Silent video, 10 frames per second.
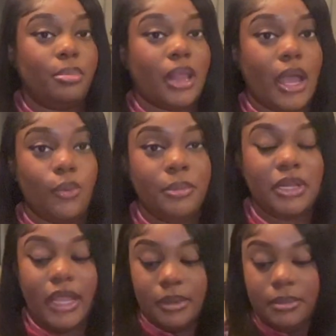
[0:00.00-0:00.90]
black woman
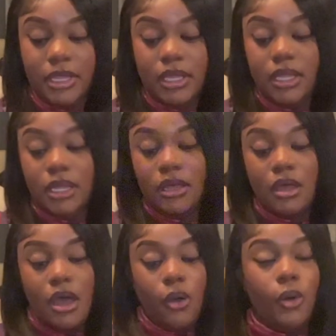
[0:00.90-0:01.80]
like me
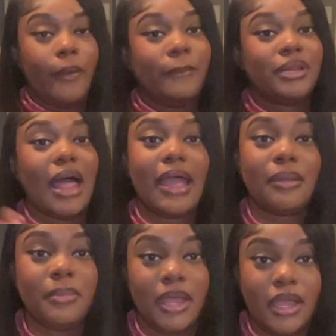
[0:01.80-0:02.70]
or a
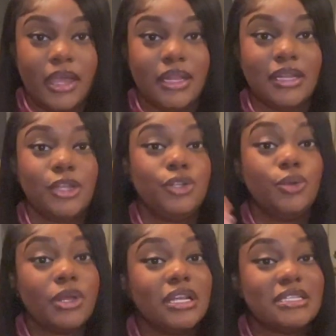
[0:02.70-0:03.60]
black man,
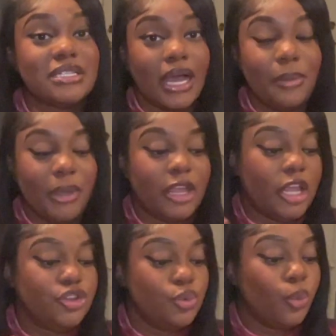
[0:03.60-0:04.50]
you can type it
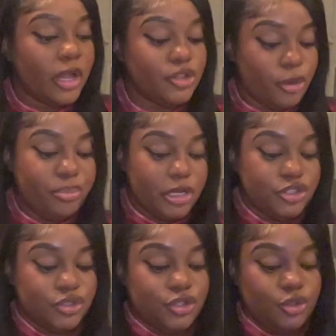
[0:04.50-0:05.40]
and you want your
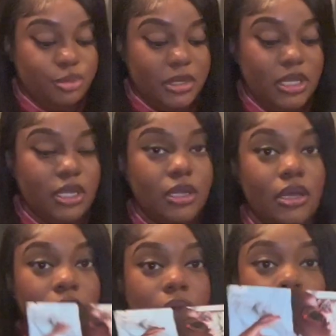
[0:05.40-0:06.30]
pictures to be
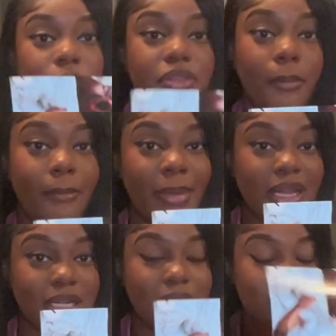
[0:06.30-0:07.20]
with
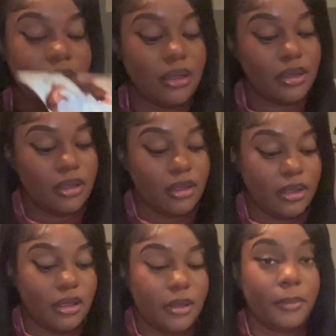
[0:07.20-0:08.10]
melanin
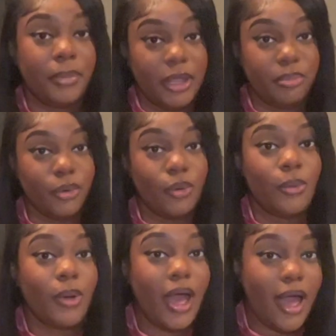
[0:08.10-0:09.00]

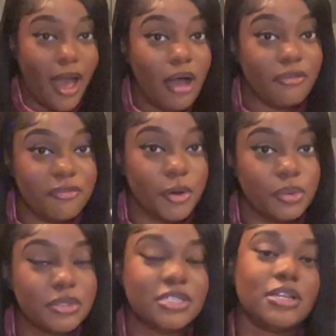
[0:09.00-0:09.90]
people, our
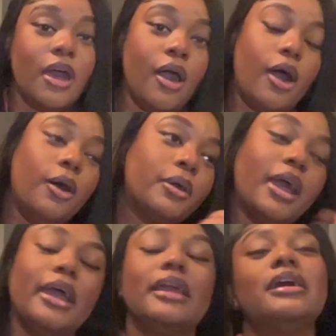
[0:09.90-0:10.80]
folks,
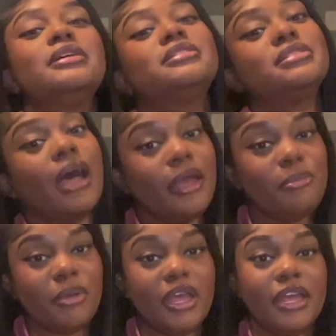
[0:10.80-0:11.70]
okay?
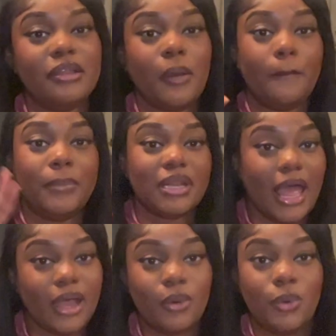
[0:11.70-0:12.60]
Type in
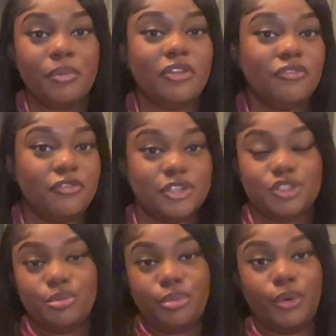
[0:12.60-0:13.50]
black woman
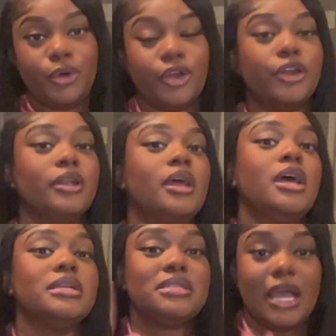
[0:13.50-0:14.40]
vision board,
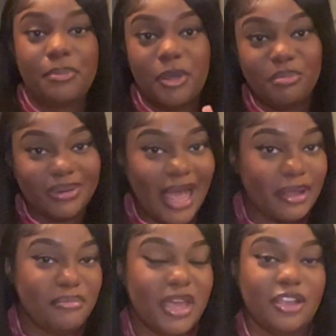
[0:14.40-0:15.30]
type in
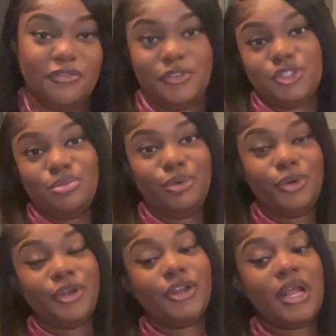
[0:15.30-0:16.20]
black man vision
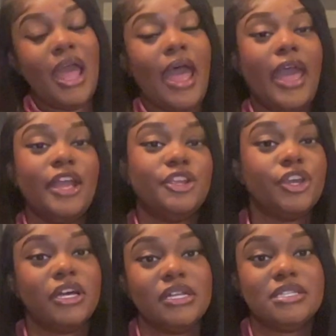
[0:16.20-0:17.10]
board, and
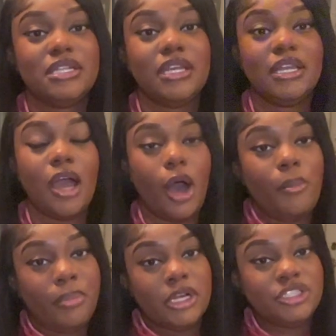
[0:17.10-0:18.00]
you're gonna see a
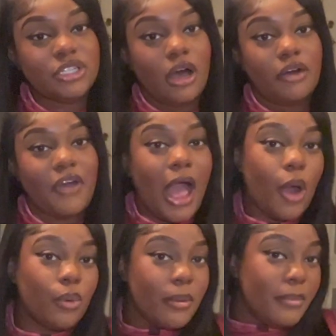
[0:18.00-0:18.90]
bunch of
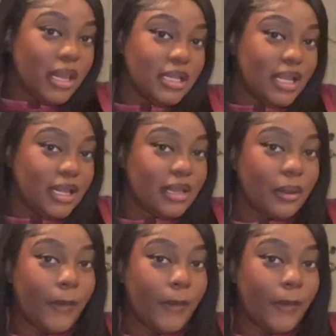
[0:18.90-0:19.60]
our melanated